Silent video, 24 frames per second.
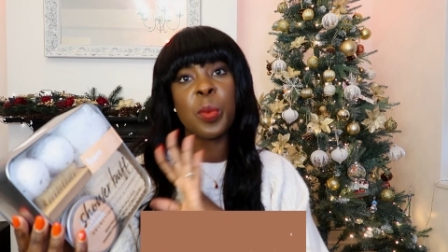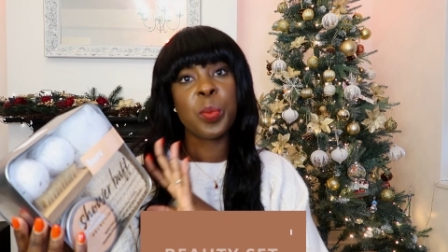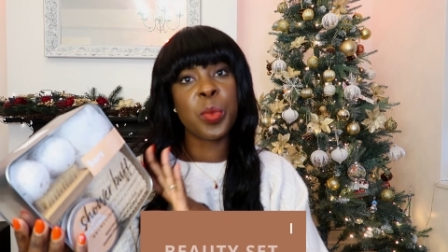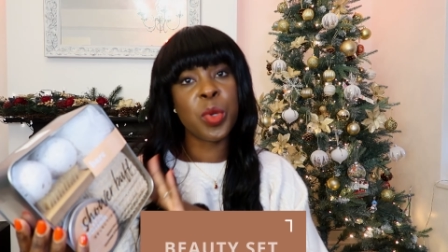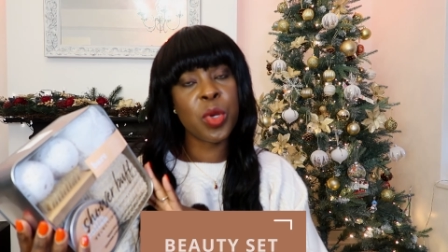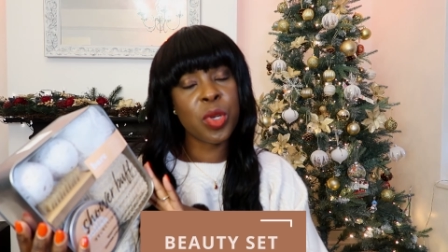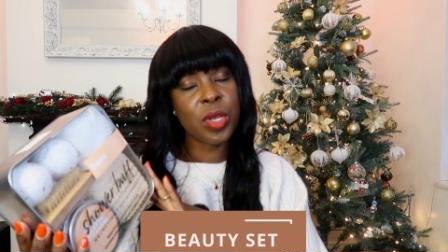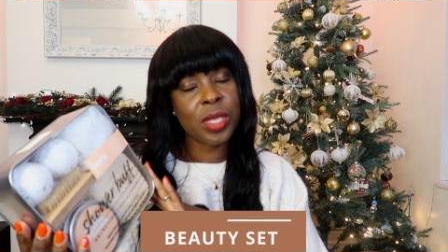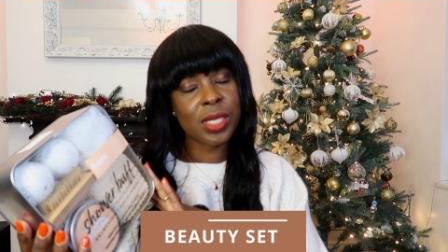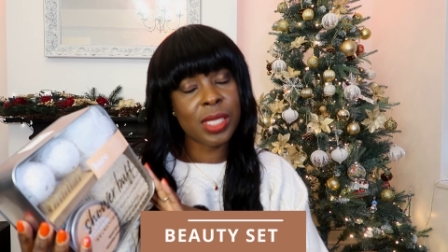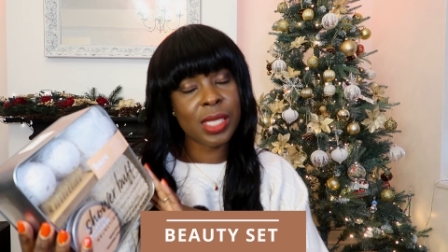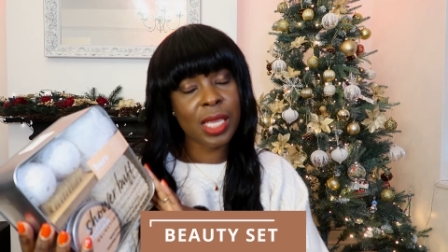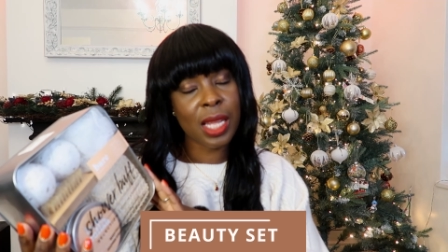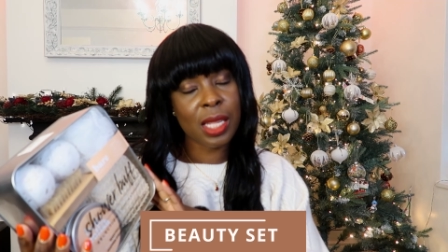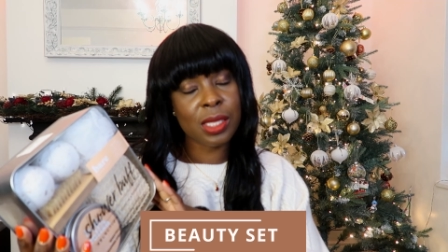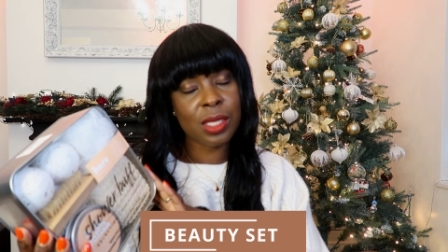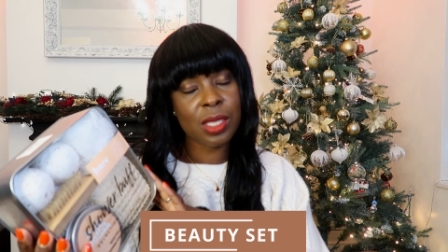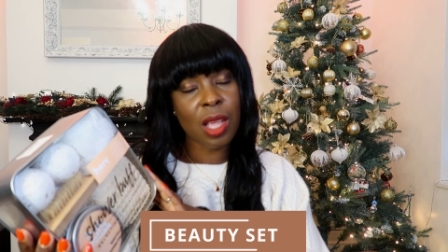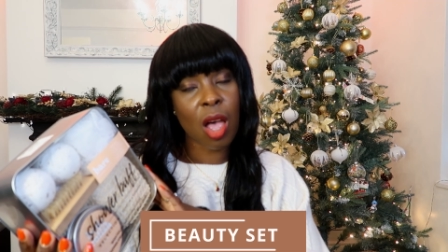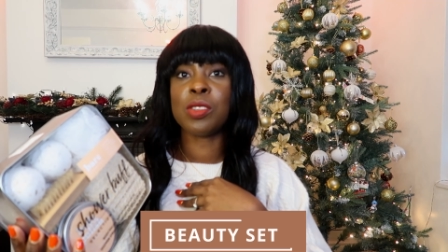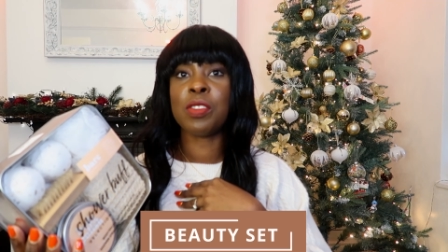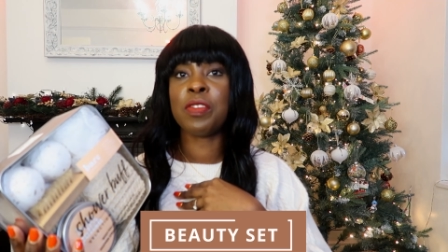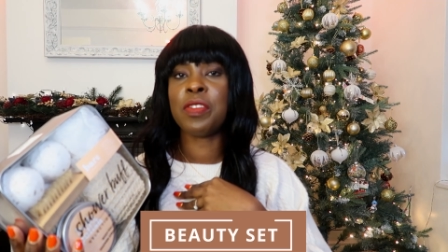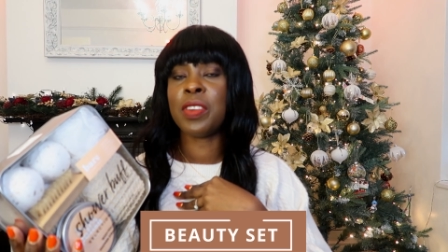beauty
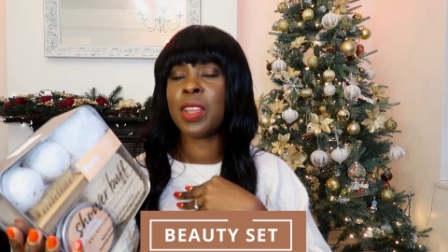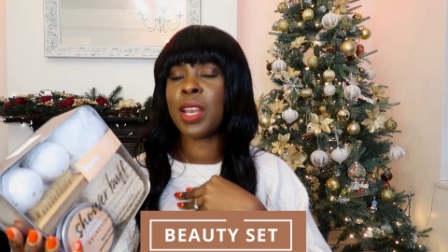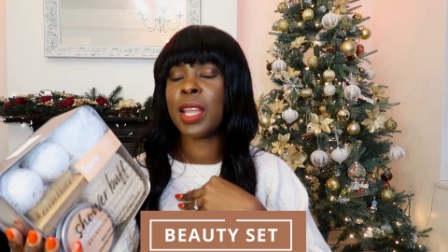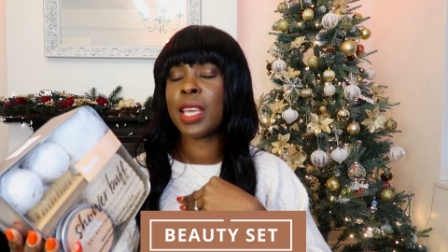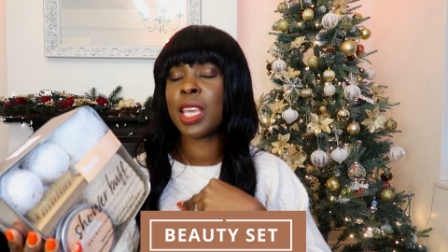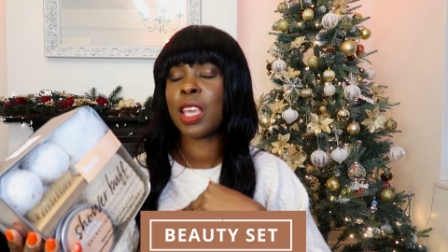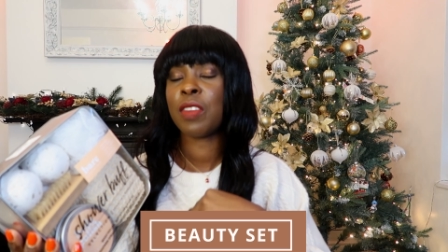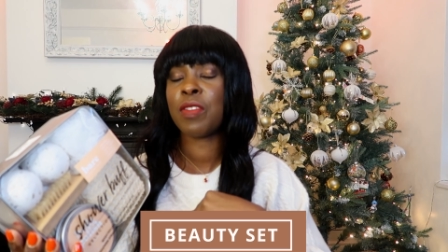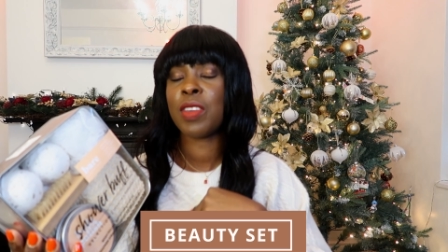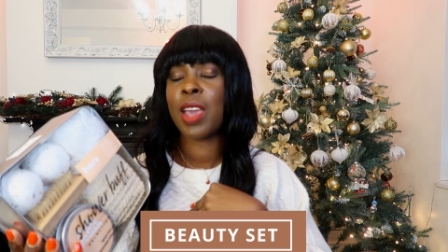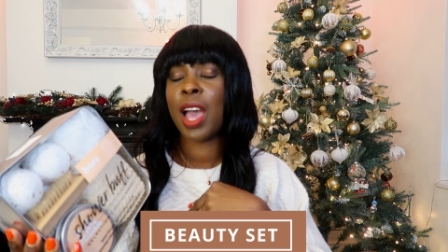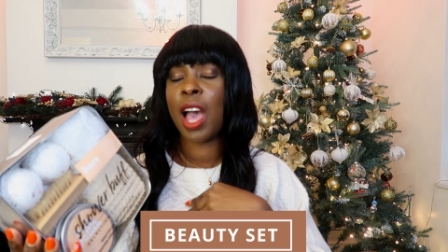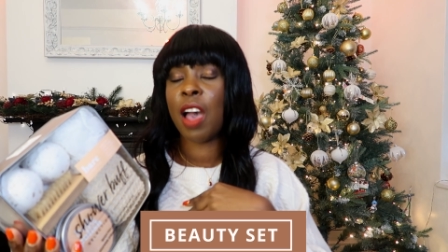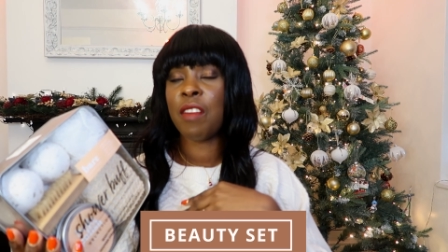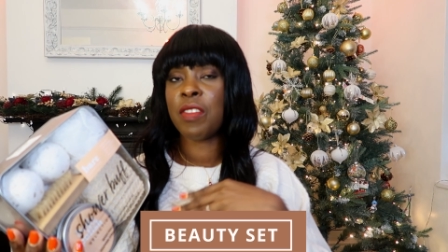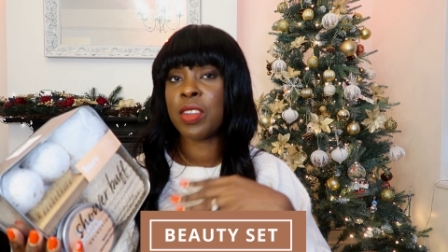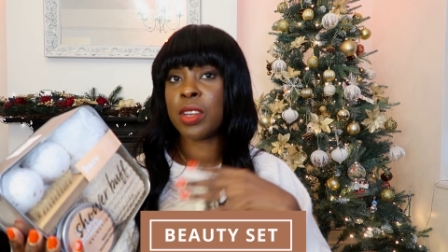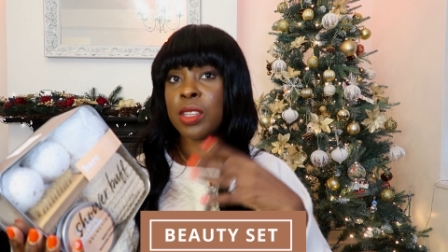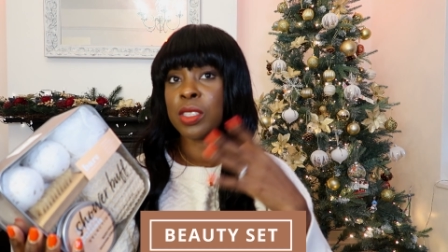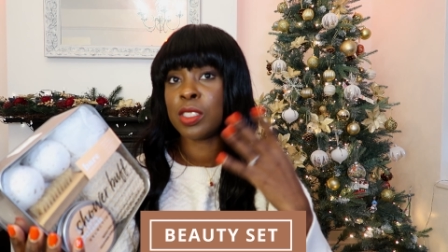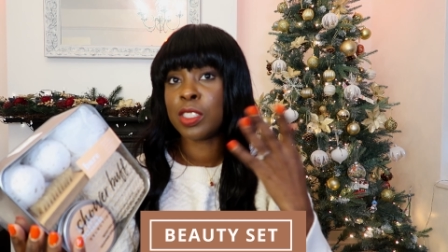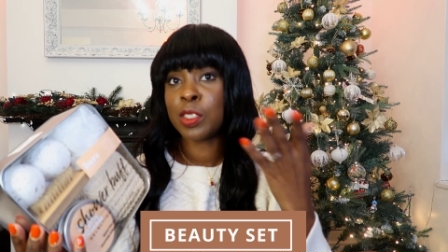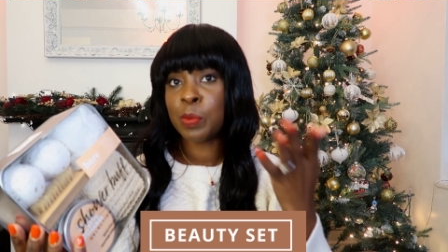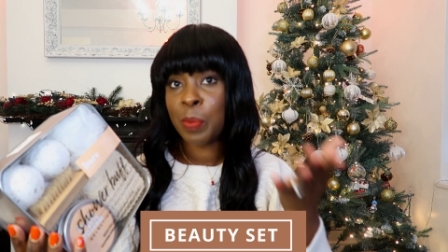sets you feel like if you're
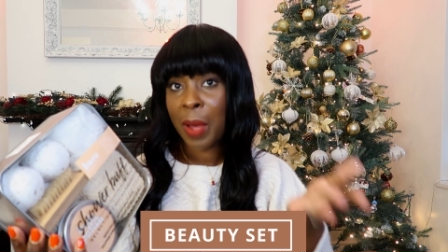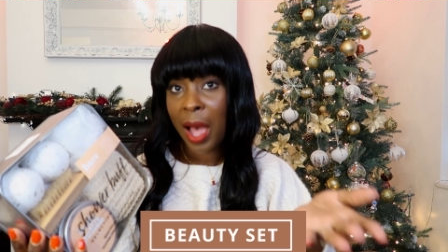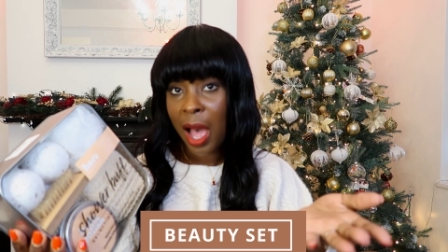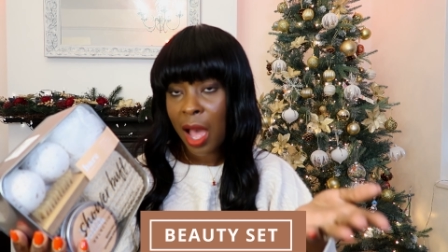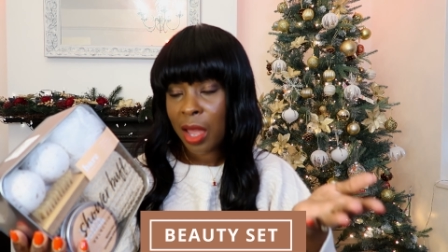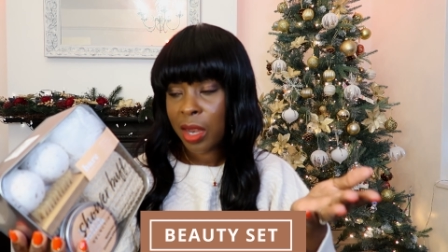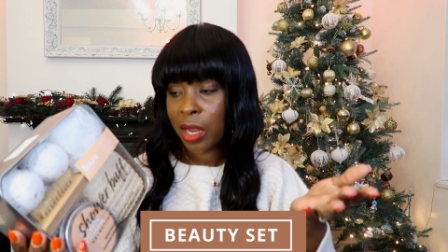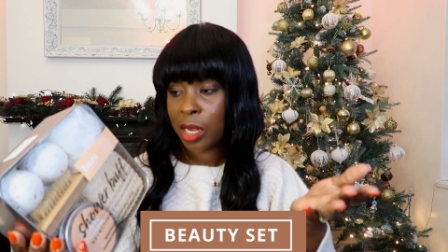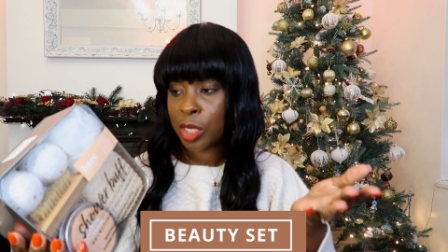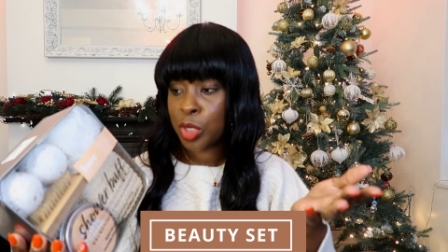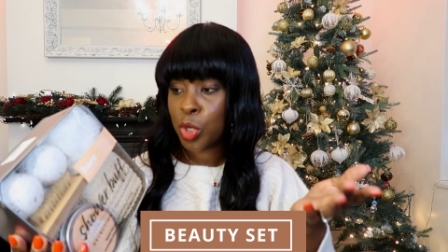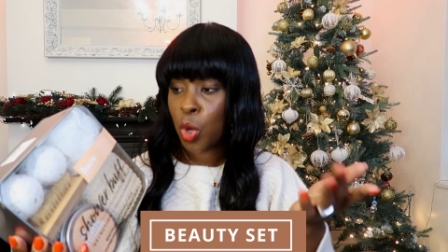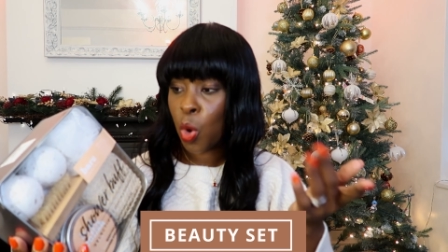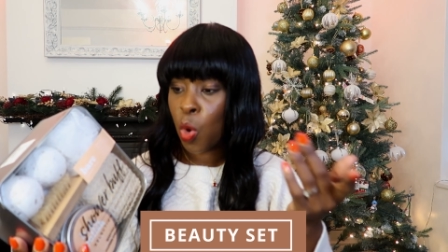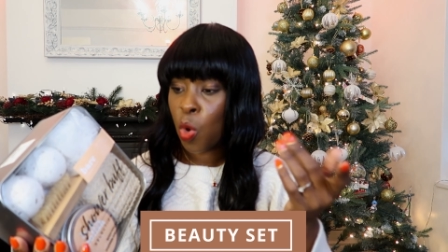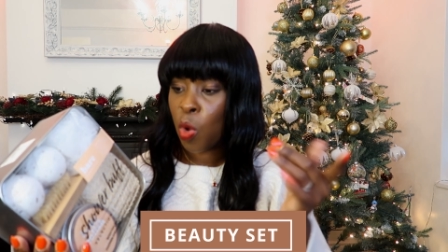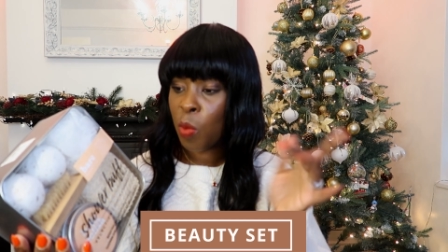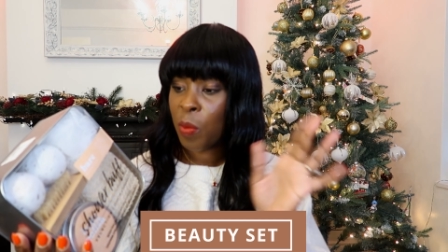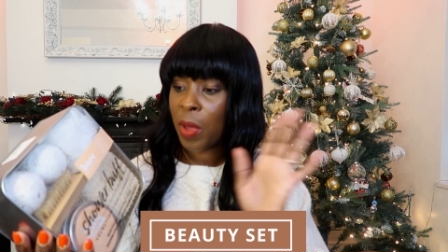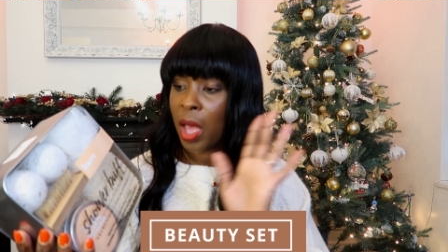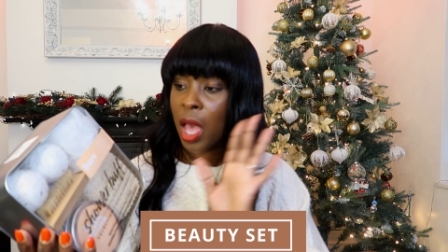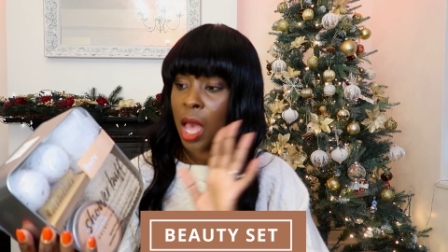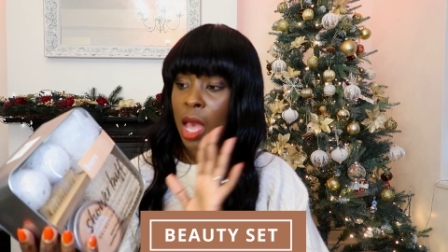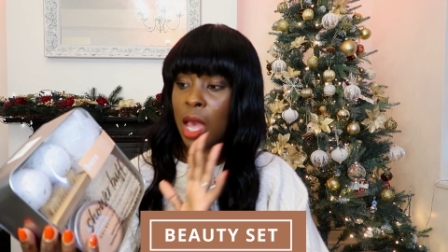having a spa day at
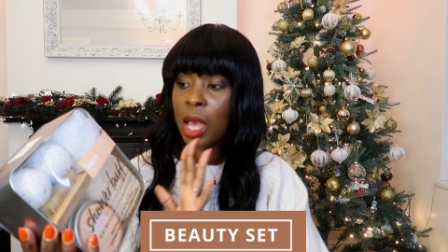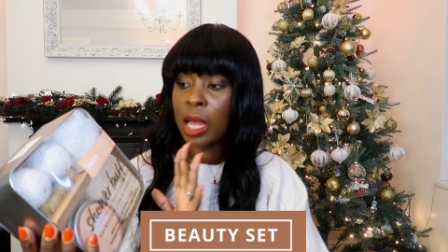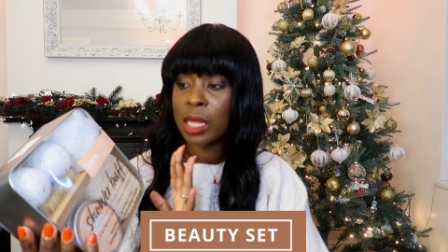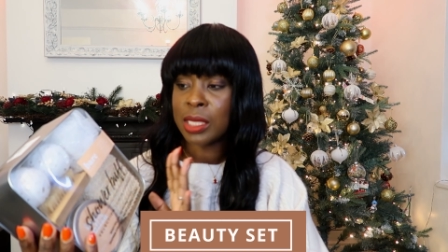home